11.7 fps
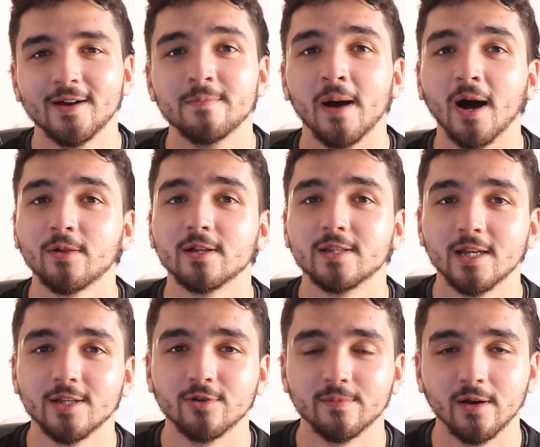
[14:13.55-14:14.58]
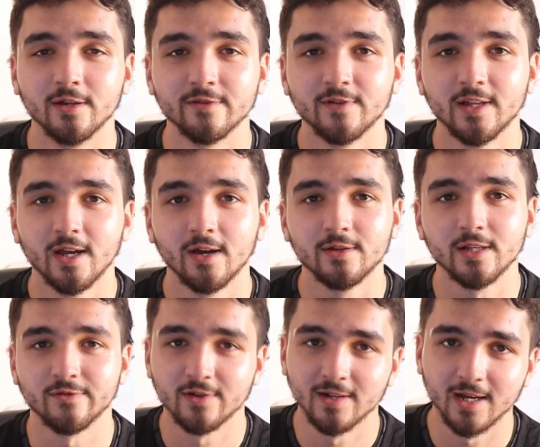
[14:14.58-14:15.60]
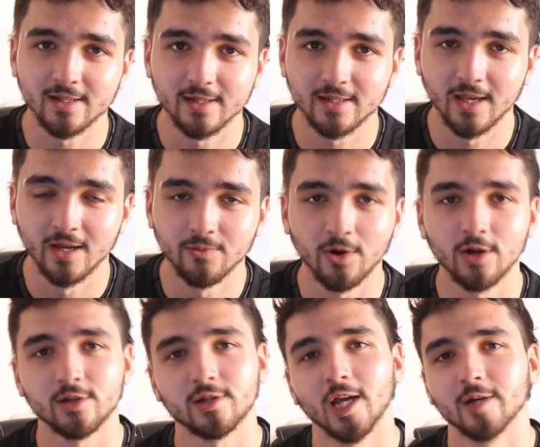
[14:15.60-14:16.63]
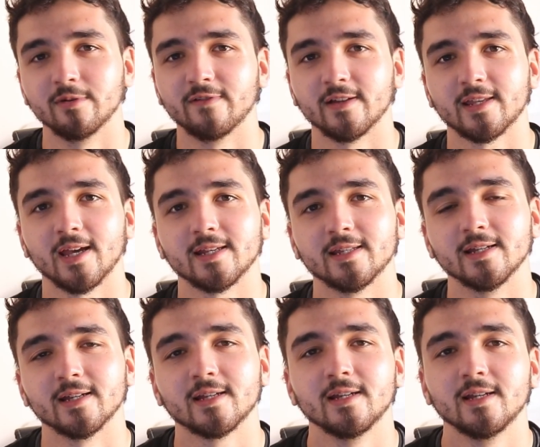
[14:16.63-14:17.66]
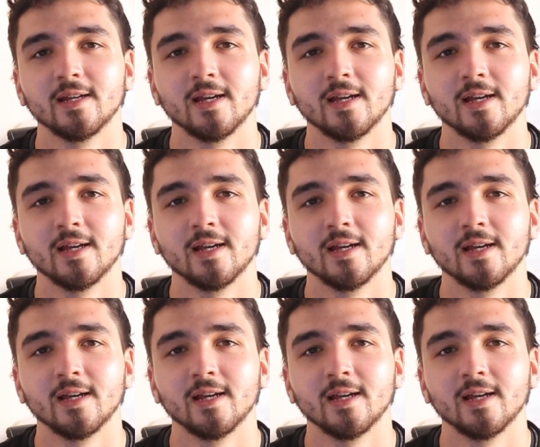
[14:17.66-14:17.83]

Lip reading: But I'll continue uploading videos. If you'd like to stay and watch, that would be fantastic.